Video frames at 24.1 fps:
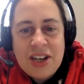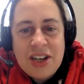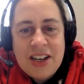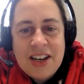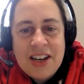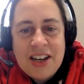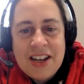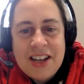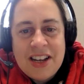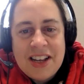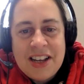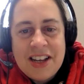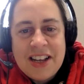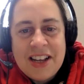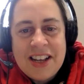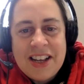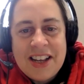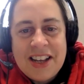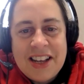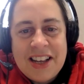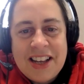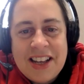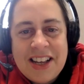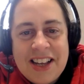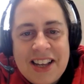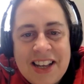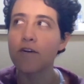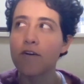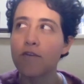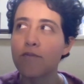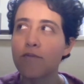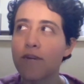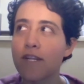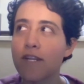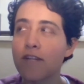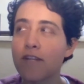not already
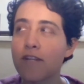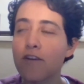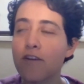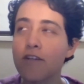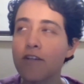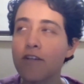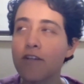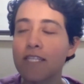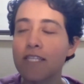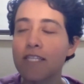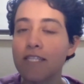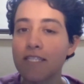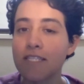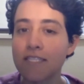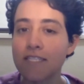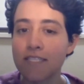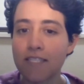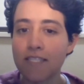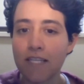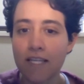not in this.